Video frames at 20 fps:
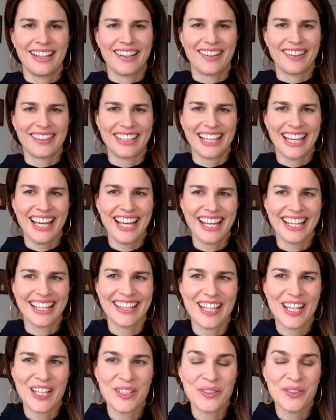Okay, and
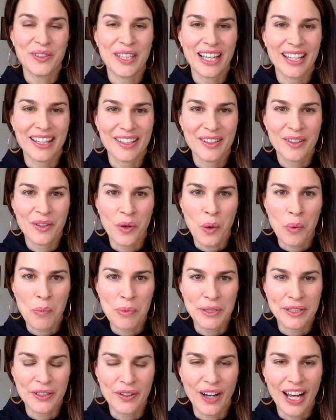then you can
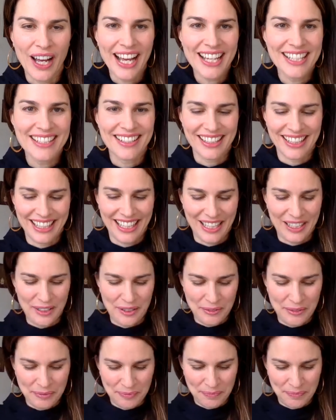open your eyes again.